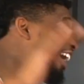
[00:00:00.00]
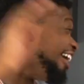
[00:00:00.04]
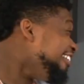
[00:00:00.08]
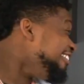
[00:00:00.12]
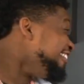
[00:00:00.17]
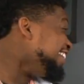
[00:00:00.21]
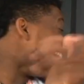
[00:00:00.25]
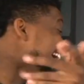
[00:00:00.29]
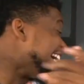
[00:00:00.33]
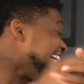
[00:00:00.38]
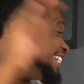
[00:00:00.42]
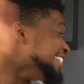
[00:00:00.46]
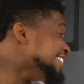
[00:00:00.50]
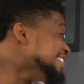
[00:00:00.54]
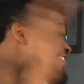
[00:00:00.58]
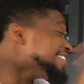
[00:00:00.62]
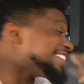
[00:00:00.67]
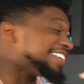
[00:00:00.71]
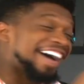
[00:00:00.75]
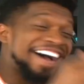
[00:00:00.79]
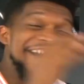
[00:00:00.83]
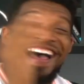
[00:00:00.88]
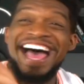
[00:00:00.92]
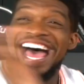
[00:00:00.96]
What did you
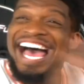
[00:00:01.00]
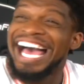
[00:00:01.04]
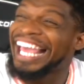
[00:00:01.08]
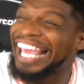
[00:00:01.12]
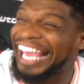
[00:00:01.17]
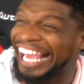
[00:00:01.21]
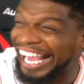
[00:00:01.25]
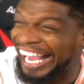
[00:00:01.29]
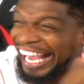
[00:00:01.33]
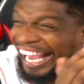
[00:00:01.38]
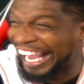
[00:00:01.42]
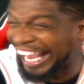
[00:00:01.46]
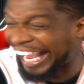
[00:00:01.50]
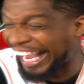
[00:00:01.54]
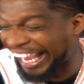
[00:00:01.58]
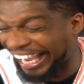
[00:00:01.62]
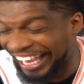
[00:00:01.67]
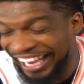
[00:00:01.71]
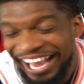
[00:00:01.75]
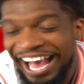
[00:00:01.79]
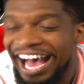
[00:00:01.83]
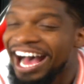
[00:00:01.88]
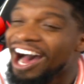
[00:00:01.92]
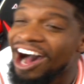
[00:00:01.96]
know?
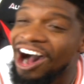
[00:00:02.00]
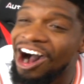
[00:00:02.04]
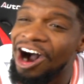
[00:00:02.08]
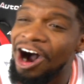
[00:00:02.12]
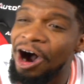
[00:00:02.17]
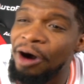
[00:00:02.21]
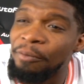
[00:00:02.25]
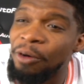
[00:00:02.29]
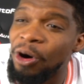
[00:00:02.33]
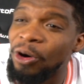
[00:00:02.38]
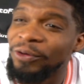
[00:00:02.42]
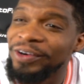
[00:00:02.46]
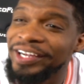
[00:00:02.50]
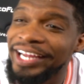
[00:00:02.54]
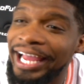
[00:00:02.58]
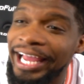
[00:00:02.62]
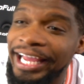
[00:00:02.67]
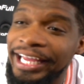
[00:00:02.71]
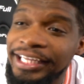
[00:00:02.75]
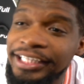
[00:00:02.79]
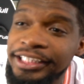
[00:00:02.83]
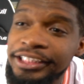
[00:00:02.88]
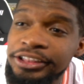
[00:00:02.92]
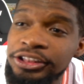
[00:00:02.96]

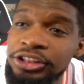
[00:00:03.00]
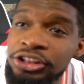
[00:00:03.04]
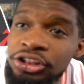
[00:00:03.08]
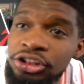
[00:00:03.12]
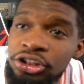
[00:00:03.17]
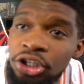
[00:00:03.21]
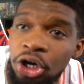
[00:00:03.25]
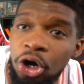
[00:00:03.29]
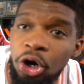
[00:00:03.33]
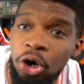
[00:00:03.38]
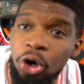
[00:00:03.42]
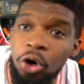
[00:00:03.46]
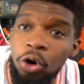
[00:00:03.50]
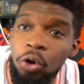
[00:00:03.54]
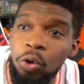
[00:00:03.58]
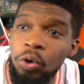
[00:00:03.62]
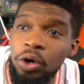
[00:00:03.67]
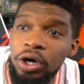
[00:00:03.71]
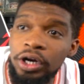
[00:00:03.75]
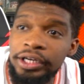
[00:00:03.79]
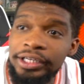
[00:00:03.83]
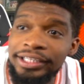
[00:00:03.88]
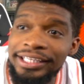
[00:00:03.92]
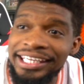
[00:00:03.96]
Okay,
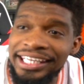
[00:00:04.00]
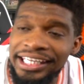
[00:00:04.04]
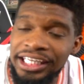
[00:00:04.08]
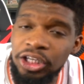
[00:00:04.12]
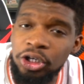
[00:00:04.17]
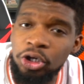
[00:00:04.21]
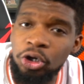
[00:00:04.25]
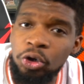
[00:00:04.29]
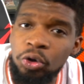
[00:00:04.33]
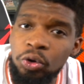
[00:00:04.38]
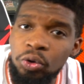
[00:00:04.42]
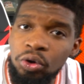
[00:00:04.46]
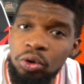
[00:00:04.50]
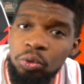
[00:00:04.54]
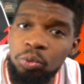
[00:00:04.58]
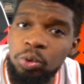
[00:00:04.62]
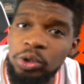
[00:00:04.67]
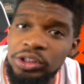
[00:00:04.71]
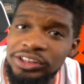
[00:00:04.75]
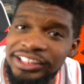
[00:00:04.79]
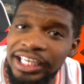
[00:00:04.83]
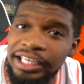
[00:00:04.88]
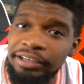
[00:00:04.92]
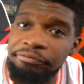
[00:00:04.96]
so Keel
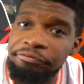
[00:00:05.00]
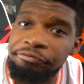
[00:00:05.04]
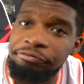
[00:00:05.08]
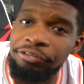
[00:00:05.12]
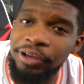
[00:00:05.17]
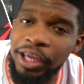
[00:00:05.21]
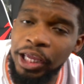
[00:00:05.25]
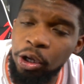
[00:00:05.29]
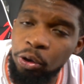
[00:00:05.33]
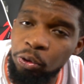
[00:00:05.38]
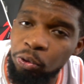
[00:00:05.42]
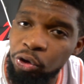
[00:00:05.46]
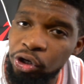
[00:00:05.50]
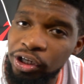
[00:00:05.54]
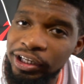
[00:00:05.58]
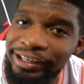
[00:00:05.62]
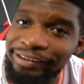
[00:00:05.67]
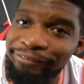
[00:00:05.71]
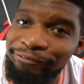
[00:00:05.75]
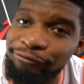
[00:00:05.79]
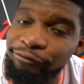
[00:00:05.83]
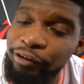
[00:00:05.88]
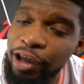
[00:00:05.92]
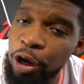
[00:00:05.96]
was a
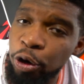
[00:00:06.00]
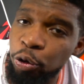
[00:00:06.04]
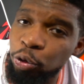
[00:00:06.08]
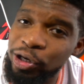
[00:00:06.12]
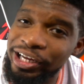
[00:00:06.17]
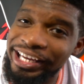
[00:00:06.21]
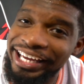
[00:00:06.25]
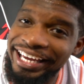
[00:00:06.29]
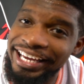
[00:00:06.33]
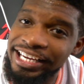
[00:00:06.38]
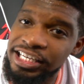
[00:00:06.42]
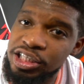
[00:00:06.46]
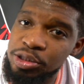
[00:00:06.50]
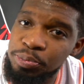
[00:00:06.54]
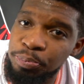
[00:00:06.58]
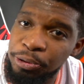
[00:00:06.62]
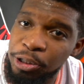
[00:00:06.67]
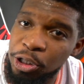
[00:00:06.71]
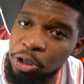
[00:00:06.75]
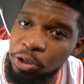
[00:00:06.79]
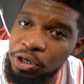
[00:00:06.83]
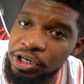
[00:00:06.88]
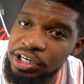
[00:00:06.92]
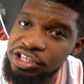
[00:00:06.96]
very, very
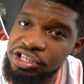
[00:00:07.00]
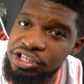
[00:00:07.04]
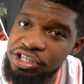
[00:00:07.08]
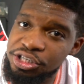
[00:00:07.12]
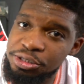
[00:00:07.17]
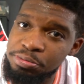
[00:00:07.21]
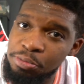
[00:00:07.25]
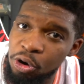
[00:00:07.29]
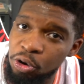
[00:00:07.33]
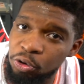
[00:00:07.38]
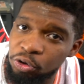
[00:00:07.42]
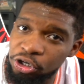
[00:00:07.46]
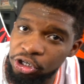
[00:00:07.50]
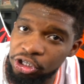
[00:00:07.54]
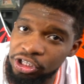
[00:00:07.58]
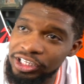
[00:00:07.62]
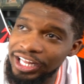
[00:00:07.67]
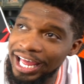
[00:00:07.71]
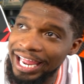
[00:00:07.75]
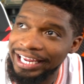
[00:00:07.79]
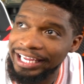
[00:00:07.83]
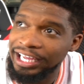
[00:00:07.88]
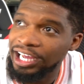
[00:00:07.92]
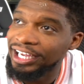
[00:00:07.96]
experienced smoker.
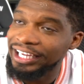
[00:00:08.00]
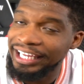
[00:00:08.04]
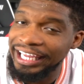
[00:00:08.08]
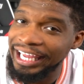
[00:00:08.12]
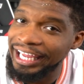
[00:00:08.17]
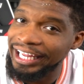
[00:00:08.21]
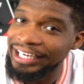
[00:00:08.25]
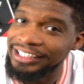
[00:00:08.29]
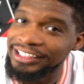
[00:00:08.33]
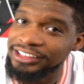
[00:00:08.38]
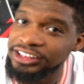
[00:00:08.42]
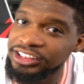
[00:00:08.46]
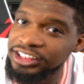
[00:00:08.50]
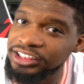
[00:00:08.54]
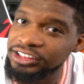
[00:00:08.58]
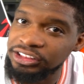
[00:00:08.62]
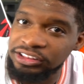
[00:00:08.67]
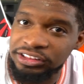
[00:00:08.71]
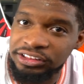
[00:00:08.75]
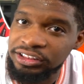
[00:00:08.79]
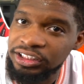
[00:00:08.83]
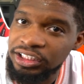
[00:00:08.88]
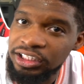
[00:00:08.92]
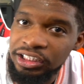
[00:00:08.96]
Like, again, this
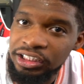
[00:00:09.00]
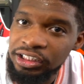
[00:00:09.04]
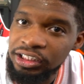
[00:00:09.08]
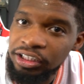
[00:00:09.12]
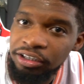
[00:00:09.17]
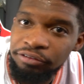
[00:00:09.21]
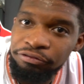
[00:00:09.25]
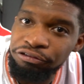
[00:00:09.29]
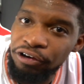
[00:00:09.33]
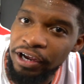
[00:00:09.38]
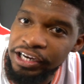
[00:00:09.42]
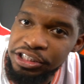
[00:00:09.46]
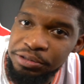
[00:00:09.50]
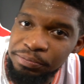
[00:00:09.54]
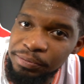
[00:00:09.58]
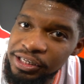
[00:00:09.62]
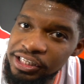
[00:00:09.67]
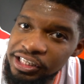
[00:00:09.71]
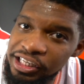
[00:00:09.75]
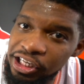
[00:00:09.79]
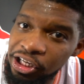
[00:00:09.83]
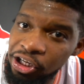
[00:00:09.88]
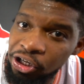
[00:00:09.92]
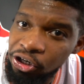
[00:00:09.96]
is freshman
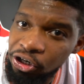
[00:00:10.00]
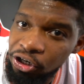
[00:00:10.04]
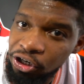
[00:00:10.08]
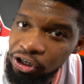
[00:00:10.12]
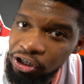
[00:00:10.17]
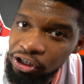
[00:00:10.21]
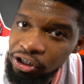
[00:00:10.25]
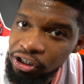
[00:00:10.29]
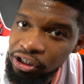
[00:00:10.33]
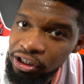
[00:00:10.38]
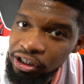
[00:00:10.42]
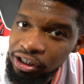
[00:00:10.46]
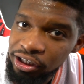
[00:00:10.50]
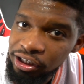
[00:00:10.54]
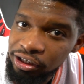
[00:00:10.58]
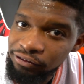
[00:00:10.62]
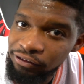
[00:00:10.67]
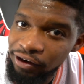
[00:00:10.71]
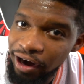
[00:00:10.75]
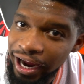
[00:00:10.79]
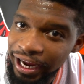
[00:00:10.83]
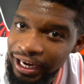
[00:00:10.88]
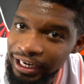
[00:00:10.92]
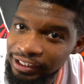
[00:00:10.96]
year,
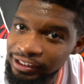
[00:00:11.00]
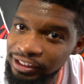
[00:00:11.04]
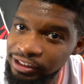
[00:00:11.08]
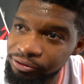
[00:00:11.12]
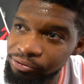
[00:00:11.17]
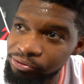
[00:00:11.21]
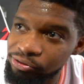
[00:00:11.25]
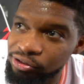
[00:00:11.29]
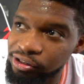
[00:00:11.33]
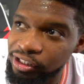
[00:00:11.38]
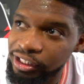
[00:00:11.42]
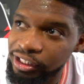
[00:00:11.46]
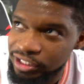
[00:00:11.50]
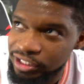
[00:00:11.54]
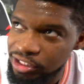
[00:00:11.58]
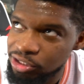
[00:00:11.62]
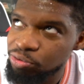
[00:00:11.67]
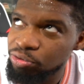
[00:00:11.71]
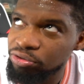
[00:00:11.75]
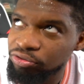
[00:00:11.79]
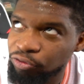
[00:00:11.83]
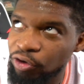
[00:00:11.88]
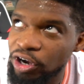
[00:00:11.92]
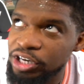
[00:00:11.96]
right? This
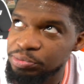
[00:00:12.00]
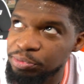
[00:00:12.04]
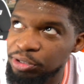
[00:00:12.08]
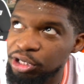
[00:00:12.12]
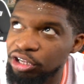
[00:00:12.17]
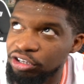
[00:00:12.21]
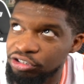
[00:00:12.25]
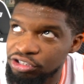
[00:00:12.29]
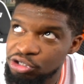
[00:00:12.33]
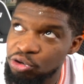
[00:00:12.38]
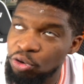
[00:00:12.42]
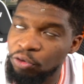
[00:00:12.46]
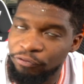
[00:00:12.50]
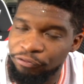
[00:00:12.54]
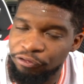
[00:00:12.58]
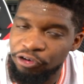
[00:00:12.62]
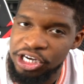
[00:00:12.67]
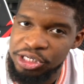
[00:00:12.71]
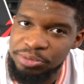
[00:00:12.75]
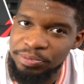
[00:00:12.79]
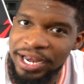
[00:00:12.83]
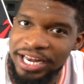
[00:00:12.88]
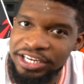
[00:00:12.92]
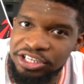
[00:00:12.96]
was freshman year. School
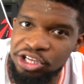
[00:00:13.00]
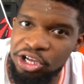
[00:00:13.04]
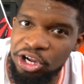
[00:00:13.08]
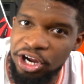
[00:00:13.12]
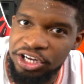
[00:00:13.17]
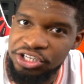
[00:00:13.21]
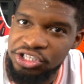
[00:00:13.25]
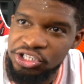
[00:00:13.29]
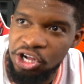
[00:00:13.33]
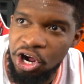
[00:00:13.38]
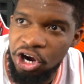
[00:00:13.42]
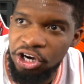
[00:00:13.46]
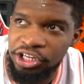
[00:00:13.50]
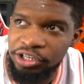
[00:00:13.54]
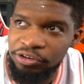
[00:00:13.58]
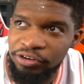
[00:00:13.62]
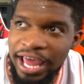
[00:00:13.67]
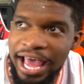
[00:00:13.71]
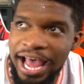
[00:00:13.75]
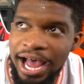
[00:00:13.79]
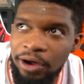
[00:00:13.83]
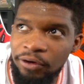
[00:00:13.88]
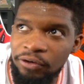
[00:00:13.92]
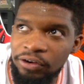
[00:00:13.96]
freshman year had started
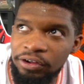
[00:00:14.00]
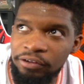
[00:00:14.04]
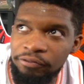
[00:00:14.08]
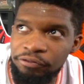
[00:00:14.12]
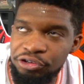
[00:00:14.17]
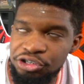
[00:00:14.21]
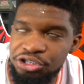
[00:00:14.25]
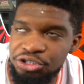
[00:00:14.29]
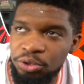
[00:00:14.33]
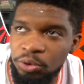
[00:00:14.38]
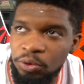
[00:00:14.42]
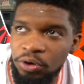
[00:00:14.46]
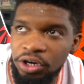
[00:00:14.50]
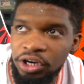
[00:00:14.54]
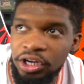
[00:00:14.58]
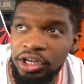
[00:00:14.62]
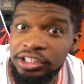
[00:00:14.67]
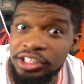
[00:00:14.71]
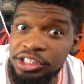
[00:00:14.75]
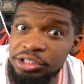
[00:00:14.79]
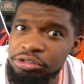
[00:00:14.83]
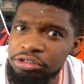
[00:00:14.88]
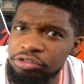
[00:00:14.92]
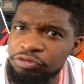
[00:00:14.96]
now, for sure.
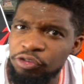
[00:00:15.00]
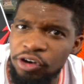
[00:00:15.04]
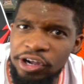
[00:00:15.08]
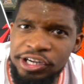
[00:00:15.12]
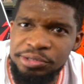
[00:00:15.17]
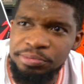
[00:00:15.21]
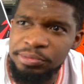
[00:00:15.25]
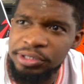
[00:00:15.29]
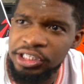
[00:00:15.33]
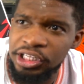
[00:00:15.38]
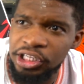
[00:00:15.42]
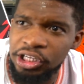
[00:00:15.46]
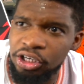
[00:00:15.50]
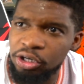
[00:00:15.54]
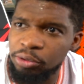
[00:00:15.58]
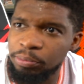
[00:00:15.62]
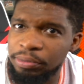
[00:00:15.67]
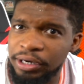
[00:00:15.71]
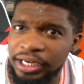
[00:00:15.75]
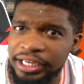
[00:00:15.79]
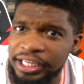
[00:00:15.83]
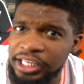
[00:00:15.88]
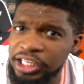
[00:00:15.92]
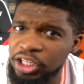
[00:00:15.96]
This was freshman year,
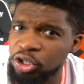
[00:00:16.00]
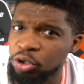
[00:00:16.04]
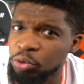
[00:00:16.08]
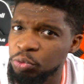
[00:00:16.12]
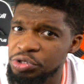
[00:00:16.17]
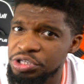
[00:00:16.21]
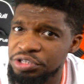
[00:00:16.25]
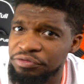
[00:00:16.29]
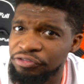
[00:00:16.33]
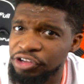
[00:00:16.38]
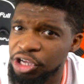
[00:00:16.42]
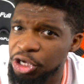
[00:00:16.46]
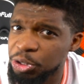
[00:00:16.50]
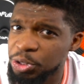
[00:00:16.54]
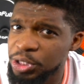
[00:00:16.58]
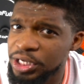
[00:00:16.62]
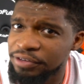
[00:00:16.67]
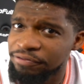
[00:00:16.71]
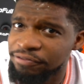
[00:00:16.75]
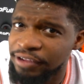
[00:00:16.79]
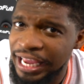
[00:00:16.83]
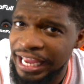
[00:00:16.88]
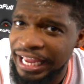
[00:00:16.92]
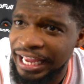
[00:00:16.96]
but Keel was very
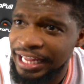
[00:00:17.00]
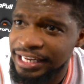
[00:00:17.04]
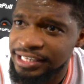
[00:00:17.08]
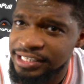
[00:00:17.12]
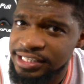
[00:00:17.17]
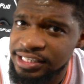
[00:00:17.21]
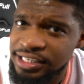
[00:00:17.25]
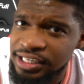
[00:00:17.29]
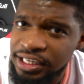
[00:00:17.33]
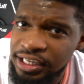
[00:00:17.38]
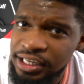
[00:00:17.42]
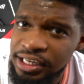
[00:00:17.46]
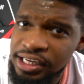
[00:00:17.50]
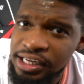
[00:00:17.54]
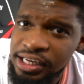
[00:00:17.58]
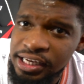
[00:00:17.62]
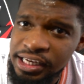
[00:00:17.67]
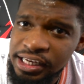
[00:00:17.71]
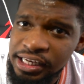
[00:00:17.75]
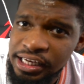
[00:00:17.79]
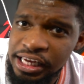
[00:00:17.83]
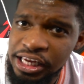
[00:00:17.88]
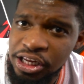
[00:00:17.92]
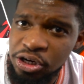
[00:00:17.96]
advanced.
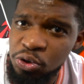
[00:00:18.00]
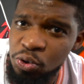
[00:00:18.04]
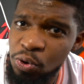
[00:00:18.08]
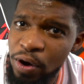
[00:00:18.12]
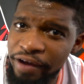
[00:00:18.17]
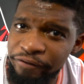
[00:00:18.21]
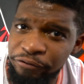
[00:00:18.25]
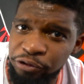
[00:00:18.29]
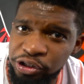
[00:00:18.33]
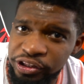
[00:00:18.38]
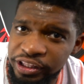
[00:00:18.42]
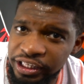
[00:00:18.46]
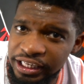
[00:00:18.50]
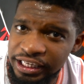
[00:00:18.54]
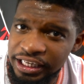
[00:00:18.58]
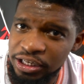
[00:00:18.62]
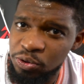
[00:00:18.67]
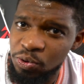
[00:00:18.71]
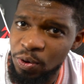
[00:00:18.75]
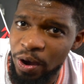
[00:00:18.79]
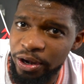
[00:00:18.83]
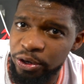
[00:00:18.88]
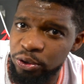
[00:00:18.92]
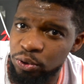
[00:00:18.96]
He knew everything. He
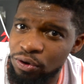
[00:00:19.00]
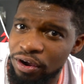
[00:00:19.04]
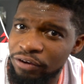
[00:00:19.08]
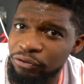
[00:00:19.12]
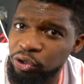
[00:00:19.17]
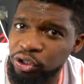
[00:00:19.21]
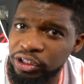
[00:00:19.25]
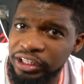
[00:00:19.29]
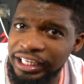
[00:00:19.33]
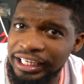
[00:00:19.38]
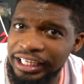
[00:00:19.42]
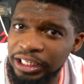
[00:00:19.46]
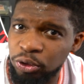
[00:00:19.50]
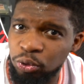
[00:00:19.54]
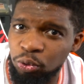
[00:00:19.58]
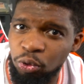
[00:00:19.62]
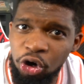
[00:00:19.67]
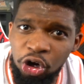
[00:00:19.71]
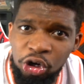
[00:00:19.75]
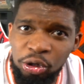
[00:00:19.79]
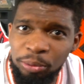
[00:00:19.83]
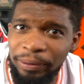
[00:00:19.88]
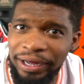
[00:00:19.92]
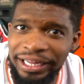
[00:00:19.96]
knew how to do everything. He knew
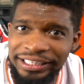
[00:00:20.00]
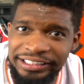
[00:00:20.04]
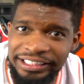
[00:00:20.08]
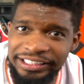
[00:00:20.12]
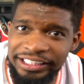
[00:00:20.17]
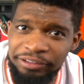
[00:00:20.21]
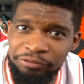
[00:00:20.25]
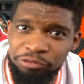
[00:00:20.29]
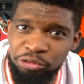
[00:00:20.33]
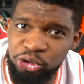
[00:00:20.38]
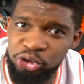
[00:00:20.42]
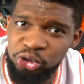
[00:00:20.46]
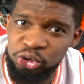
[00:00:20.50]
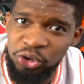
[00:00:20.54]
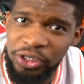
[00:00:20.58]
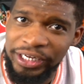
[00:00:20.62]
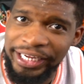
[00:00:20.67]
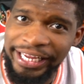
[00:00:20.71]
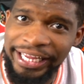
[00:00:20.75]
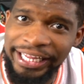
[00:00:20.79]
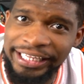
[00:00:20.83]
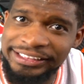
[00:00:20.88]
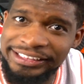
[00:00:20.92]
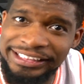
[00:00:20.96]
all about the different
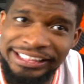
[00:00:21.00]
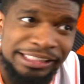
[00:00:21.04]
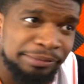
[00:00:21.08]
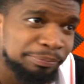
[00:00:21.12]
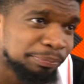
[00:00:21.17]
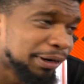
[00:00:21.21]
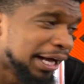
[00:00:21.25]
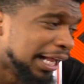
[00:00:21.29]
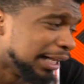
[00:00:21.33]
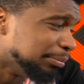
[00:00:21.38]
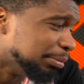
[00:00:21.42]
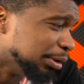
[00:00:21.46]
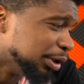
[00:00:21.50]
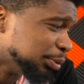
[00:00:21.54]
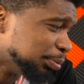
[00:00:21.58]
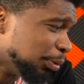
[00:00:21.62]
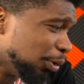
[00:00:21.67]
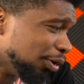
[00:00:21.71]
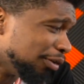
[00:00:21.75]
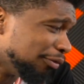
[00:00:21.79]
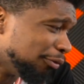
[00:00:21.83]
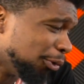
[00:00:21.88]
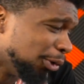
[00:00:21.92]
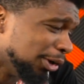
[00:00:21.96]
strains. He had probably been
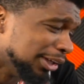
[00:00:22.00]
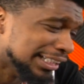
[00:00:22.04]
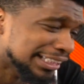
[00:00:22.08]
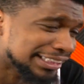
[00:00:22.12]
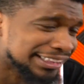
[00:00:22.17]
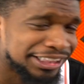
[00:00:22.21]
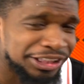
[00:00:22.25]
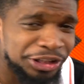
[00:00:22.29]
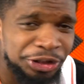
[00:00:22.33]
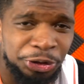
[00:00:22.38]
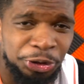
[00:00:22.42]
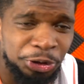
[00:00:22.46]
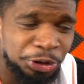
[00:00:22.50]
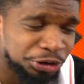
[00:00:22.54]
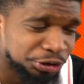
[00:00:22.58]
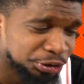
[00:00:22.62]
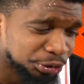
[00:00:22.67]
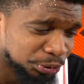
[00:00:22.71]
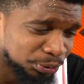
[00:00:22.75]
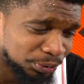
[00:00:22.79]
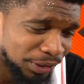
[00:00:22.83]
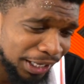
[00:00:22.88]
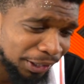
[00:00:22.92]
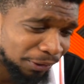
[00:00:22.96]
smoking for at least a year or
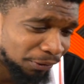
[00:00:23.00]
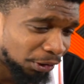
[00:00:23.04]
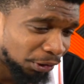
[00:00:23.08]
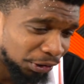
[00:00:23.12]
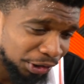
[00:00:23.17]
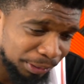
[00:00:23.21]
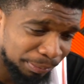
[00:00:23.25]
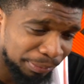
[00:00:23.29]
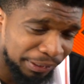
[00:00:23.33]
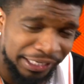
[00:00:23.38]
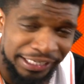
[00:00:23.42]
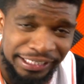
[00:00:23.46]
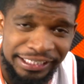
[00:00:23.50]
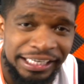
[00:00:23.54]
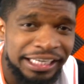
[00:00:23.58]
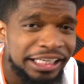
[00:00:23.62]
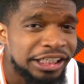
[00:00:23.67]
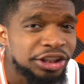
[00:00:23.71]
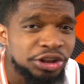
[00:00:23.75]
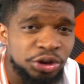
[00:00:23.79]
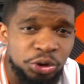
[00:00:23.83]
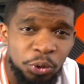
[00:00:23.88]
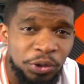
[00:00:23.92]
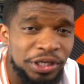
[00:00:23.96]
two. I don't know.
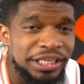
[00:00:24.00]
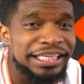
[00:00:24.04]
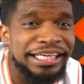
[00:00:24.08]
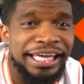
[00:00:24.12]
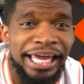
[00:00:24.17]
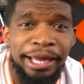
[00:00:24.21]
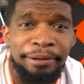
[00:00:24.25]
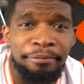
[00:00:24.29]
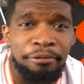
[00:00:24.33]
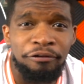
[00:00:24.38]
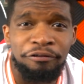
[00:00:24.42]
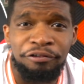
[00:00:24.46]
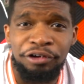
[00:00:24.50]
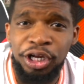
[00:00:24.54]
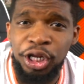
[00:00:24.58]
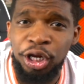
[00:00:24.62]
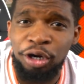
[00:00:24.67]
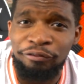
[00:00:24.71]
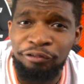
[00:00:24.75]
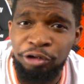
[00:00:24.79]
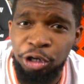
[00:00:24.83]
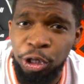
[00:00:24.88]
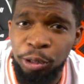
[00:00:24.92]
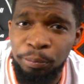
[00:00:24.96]
So he came over
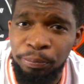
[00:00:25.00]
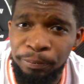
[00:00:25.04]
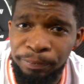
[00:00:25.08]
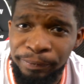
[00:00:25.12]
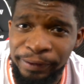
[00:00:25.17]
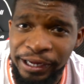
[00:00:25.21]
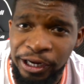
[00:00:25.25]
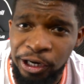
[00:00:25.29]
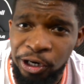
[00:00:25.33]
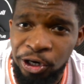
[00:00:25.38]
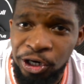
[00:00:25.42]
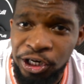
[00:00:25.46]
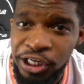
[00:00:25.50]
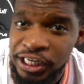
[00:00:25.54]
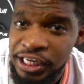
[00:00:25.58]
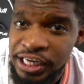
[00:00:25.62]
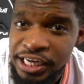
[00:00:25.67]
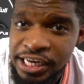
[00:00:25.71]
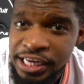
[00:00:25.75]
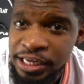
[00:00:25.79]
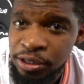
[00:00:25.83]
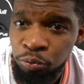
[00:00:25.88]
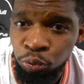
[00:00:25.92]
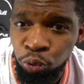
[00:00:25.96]
there very prepared.
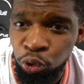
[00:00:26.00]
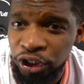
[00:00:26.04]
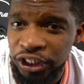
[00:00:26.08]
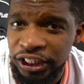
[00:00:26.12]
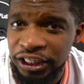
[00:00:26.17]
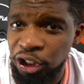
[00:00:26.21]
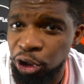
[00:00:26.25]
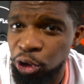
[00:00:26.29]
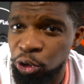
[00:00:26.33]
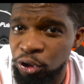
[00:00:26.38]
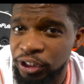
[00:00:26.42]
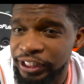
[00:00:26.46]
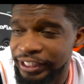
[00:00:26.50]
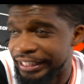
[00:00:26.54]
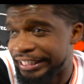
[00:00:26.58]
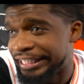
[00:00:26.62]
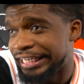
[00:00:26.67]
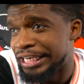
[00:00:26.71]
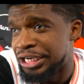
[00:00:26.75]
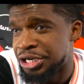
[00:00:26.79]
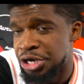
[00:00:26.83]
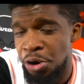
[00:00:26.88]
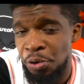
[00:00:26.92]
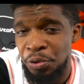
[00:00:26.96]
We literally
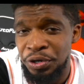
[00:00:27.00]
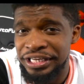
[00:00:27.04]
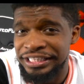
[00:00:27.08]
didn't know